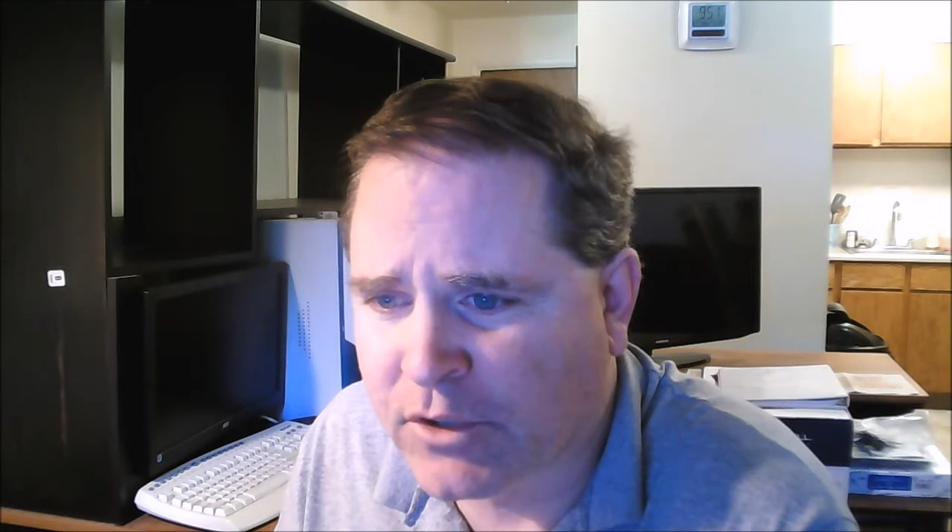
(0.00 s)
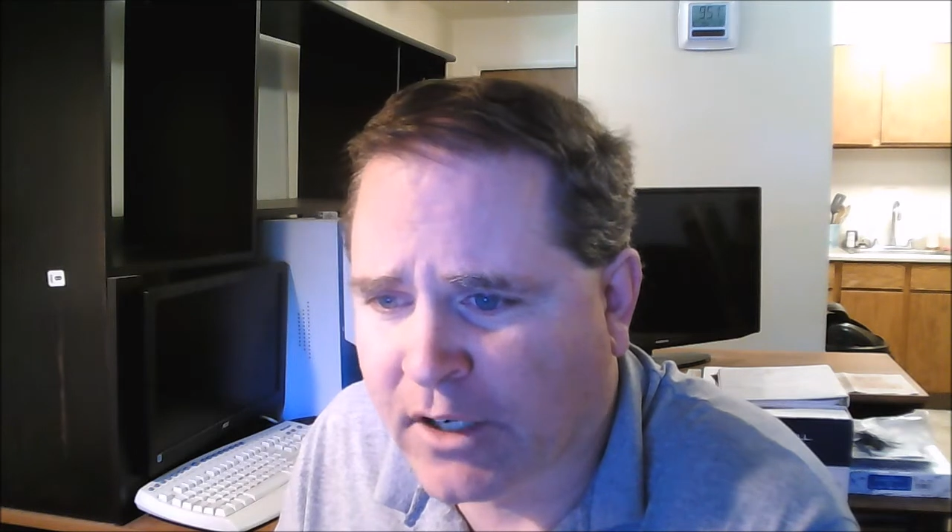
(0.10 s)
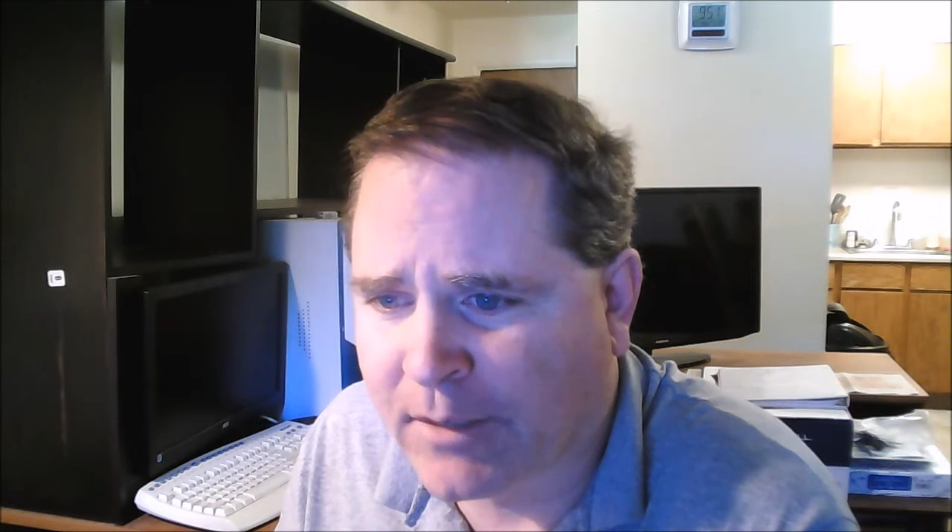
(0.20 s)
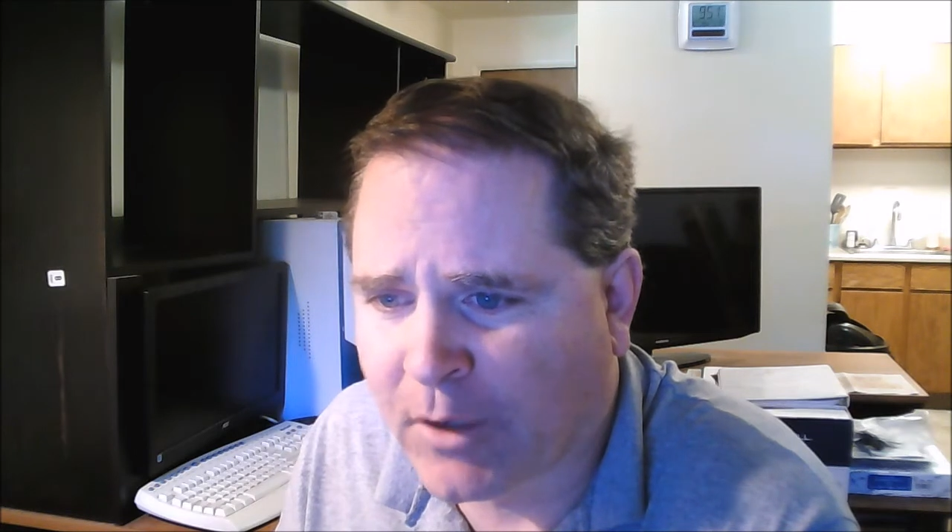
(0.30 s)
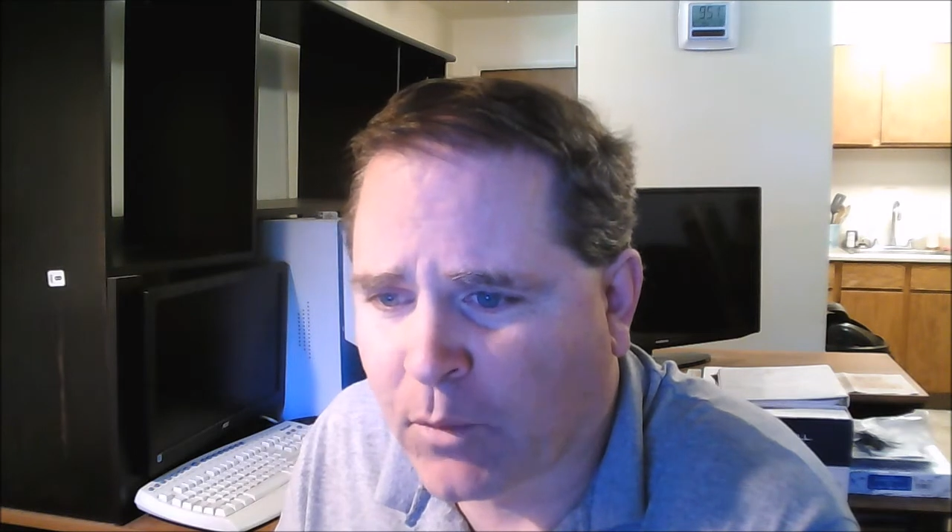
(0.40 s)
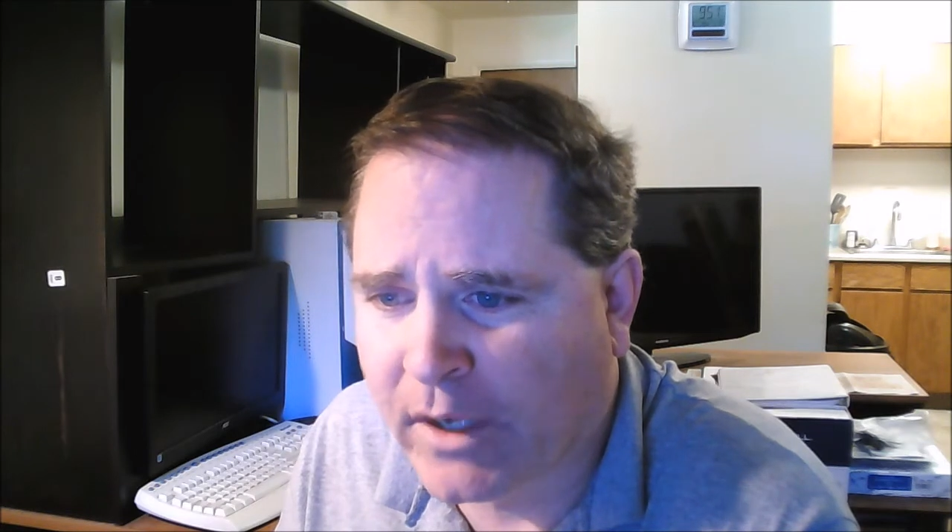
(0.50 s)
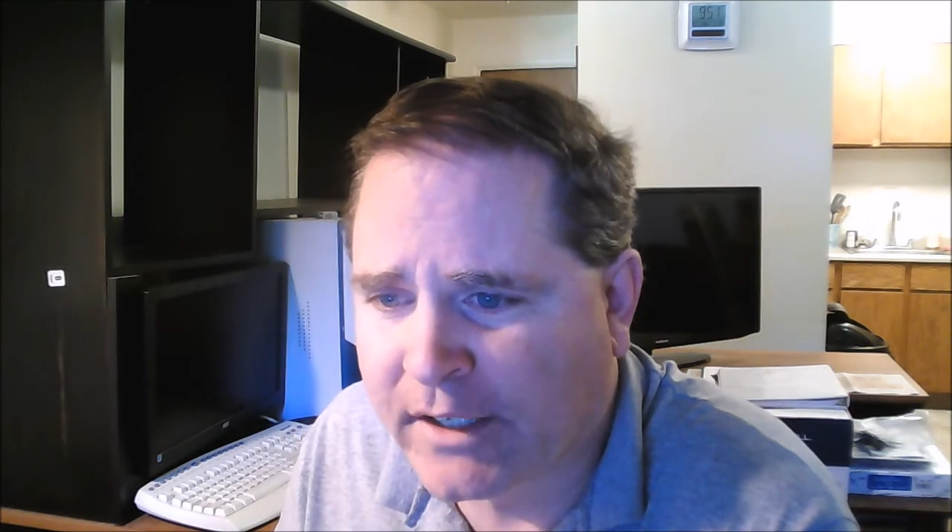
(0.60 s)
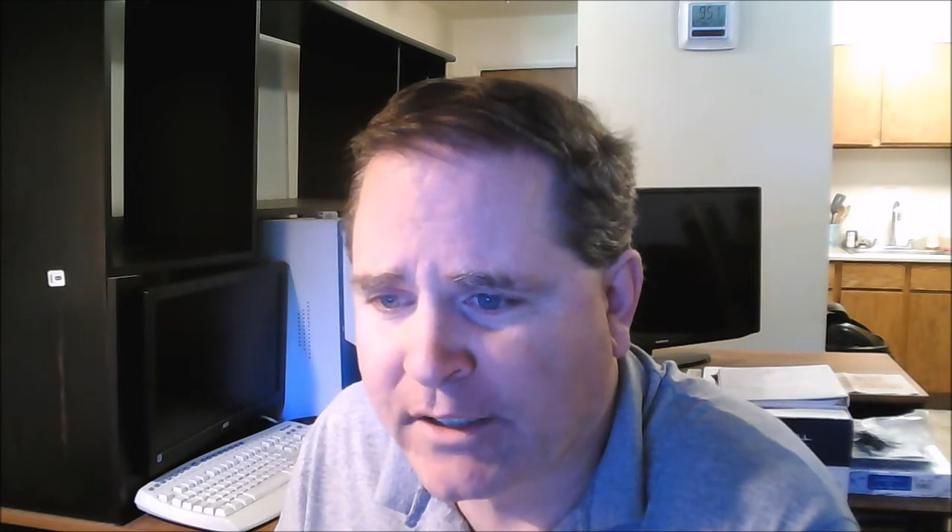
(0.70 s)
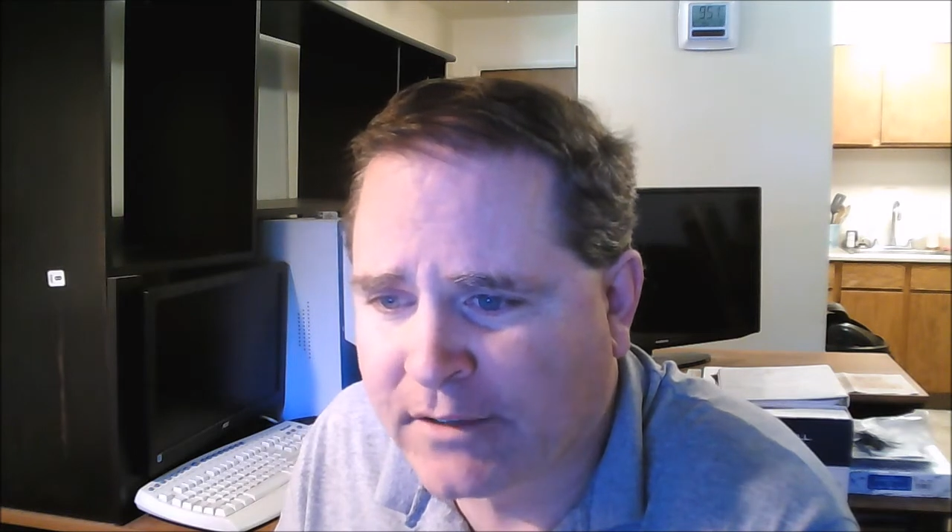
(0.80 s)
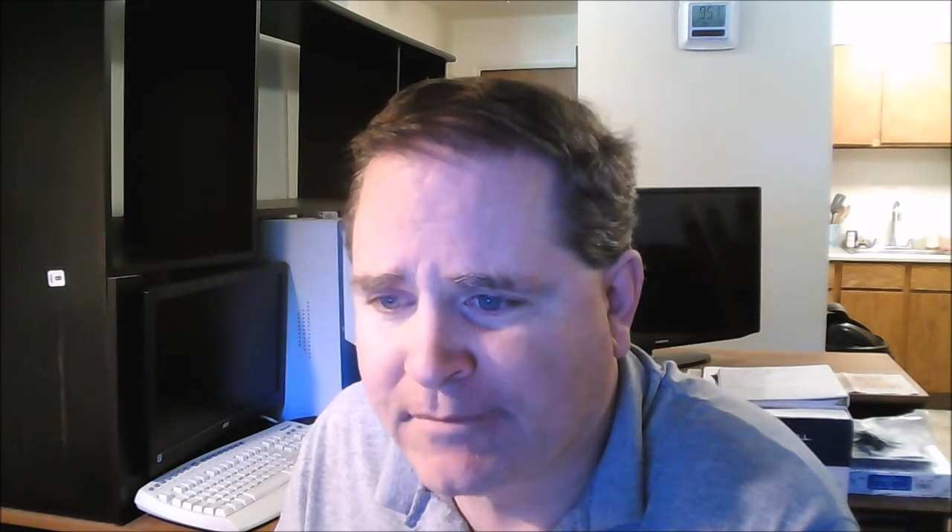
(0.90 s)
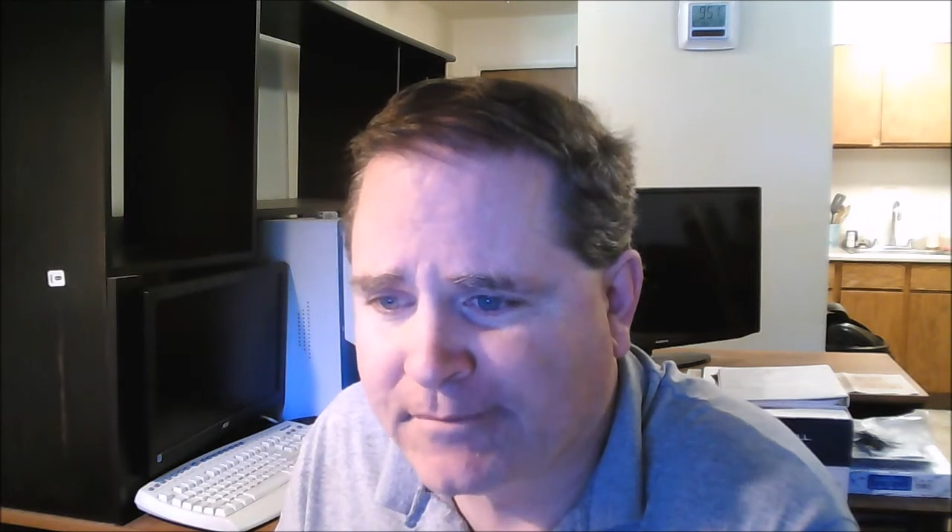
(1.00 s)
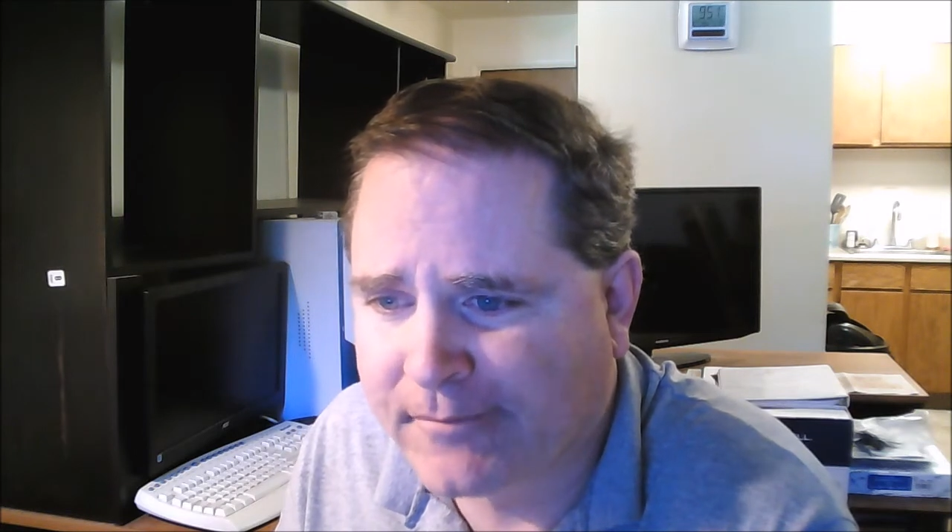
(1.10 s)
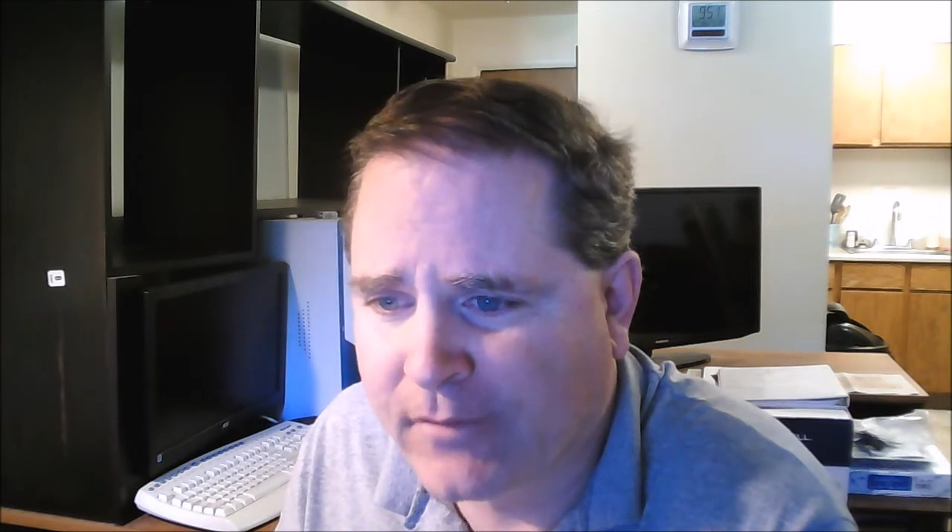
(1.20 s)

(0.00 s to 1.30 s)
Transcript: talking about wedding,